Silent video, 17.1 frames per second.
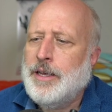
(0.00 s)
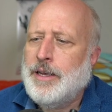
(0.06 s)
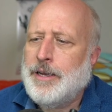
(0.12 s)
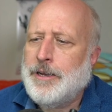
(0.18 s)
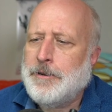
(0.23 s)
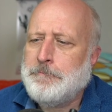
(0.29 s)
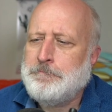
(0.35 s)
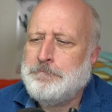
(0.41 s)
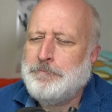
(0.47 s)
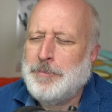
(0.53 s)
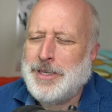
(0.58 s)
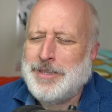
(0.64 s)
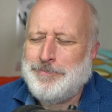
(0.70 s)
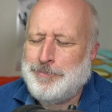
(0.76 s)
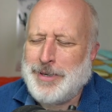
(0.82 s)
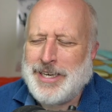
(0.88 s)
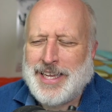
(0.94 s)
Um,
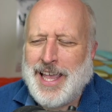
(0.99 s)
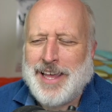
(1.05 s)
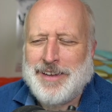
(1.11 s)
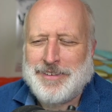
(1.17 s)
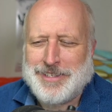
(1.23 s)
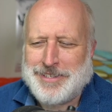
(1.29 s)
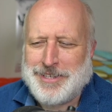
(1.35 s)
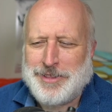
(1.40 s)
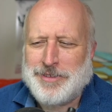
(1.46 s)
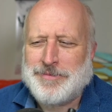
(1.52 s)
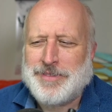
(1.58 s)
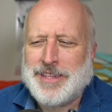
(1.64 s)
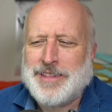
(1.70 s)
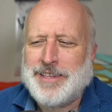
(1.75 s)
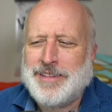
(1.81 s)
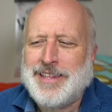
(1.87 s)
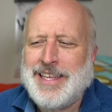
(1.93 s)
but but again, you see
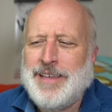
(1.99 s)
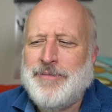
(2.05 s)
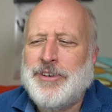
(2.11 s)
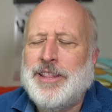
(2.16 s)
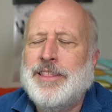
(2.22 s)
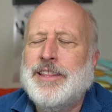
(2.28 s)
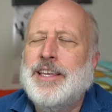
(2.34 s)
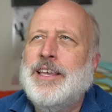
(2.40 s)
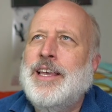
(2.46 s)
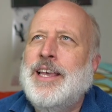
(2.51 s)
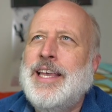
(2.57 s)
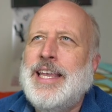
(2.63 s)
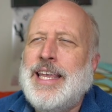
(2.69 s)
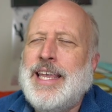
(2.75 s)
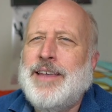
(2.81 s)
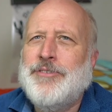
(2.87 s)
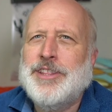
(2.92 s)
that even the
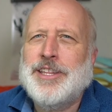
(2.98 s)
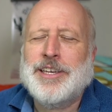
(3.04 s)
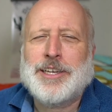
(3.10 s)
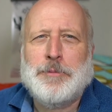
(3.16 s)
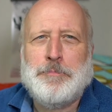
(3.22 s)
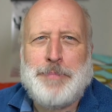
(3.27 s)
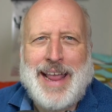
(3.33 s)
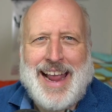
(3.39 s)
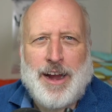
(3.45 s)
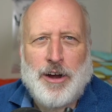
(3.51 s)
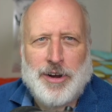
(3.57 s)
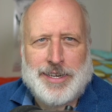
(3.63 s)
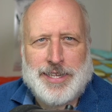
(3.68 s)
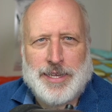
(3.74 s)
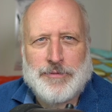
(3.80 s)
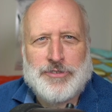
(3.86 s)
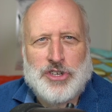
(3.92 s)
even the
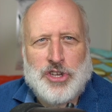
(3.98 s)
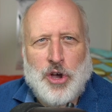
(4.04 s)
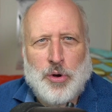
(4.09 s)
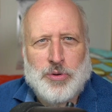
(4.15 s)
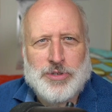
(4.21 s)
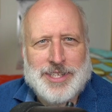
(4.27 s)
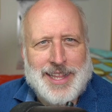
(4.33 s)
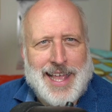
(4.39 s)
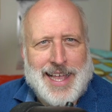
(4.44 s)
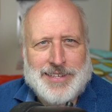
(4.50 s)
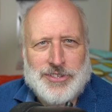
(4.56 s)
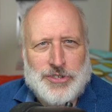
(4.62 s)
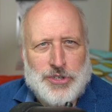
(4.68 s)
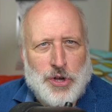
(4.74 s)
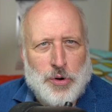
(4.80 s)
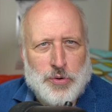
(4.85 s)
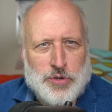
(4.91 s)
comparative knows
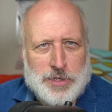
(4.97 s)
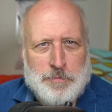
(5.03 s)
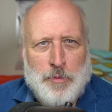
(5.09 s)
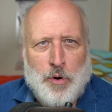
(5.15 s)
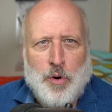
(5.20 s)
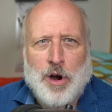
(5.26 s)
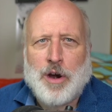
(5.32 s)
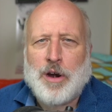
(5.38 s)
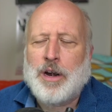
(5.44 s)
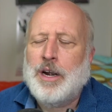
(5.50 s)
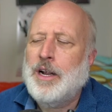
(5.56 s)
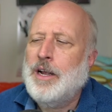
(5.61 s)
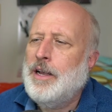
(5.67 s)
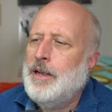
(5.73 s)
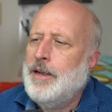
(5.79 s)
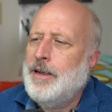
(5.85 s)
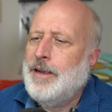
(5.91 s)
less, knows more
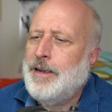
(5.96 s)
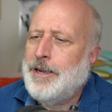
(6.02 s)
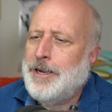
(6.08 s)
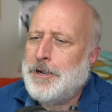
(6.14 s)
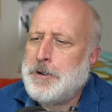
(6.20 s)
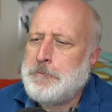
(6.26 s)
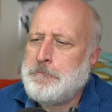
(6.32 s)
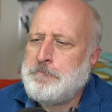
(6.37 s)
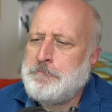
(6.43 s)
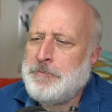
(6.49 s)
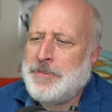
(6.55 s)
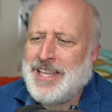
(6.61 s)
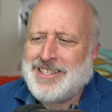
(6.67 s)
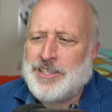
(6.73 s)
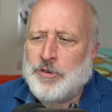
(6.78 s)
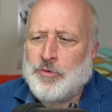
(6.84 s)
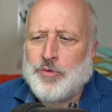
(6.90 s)
um,
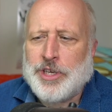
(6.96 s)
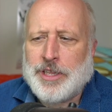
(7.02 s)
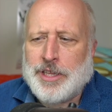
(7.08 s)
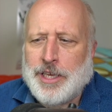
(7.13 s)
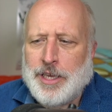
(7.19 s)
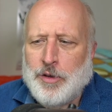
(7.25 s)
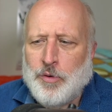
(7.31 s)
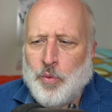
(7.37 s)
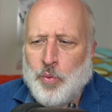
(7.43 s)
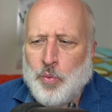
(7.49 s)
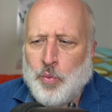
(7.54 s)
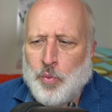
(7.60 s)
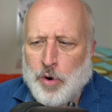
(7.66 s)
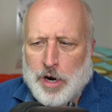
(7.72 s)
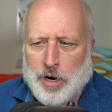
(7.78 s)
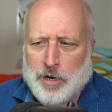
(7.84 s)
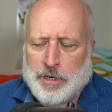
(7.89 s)
doesn't really
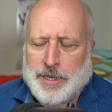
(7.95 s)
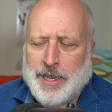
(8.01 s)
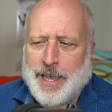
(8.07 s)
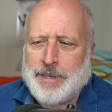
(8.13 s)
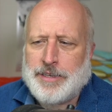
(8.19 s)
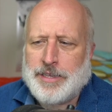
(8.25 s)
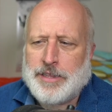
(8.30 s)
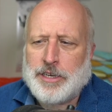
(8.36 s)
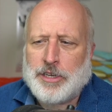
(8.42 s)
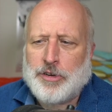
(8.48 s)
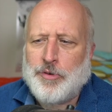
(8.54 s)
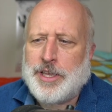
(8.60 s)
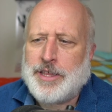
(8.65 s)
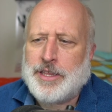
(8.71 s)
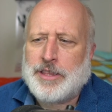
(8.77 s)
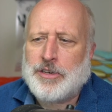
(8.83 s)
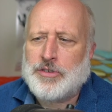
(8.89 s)
work. And to the
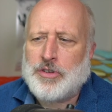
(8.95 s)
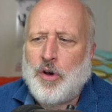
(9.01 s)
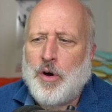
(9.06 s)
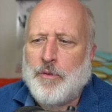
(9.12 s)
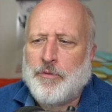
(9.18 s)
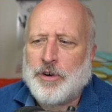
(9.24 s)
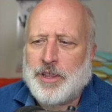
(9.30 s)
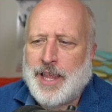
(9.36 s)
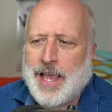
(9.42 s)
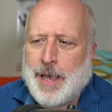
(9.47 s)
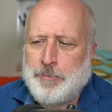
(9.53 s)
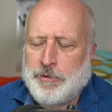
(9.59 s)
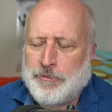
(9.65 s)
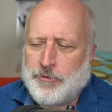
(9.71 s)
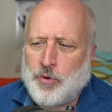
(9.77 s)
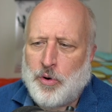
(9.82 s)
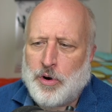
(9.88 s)
degree that there's overlap,
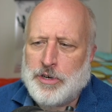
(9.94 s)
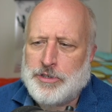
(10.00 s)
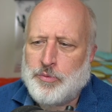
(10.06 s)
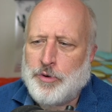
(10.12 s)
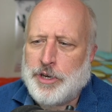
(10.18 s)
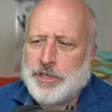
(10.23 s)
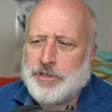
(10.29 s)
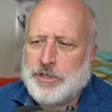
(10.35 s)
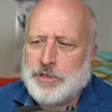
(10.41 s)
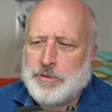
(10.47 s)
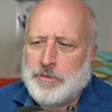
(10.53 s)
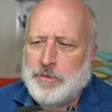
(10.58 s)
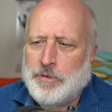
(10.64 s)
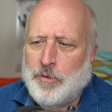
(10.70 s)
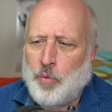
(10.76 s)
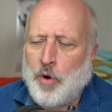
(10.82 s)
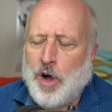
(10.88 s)
of course, which
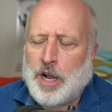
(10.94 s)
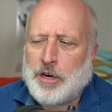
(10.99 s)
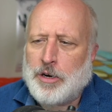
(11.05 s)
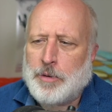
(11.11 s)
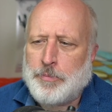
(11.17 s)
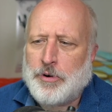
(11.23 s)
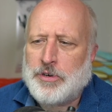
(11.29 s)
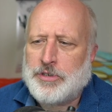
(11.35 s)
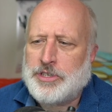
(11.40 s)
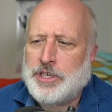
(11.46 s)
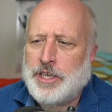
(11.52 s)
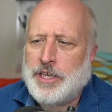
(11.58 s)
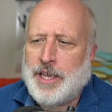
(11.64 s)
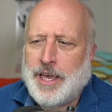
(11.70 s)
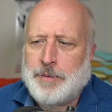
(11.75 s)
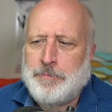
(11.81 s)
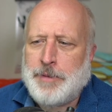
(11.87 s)
Walker
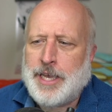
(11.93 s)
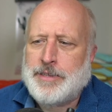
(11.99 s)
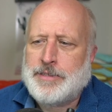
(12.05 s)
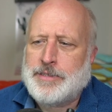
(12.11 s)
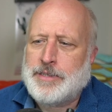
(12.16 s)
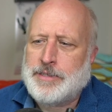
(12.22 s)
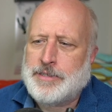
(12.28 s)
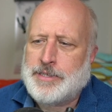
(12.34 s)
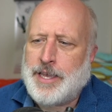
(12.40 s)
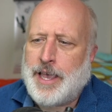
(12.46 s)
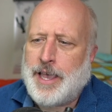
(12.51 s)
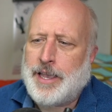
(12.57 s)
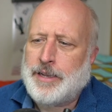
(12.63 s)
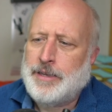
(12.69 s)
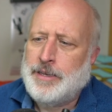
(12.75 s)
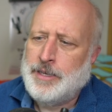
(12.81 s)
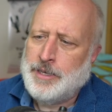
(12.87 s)
Percy admits in
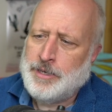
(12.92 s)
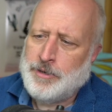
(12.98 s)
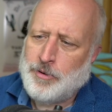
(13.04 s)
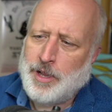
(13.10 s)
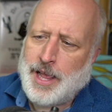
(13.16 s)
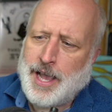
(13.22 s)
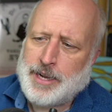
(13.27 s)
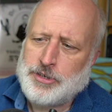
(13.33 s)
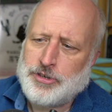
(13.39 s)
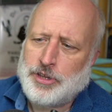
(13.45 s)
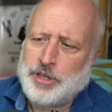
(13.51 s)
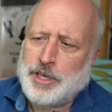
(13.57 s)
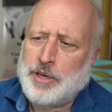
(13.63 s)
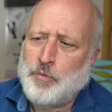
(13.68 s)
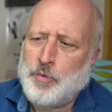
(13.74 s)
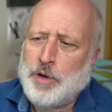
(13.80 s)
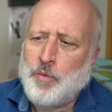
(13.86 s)
saying, well,
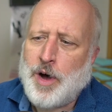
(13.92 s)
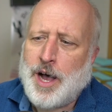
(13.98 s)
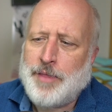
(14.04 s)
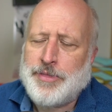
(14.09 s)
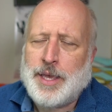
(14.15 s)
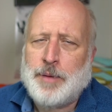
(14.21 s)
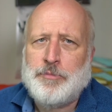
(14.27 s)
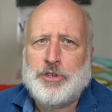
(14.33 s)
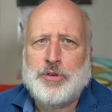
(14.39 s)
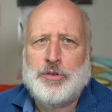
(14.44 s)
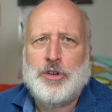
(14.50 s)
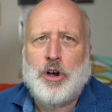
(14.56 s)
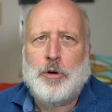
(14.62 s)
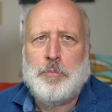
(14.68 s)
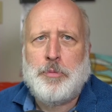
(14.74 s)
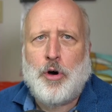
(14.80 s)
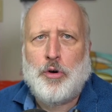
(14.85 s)
actually, we want them to
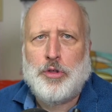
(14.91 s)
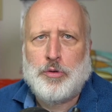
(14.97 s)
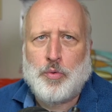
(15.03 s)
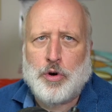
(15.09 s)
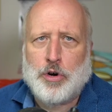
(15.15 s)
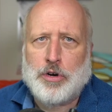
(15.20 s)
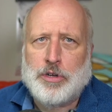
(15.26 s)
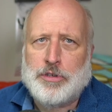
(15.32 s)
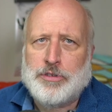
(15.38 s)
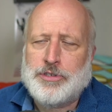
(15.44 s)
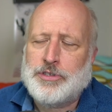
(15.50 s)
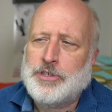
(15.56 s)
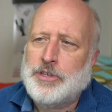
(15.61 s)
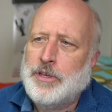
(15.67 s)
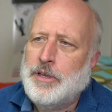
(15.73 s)
know both worlds.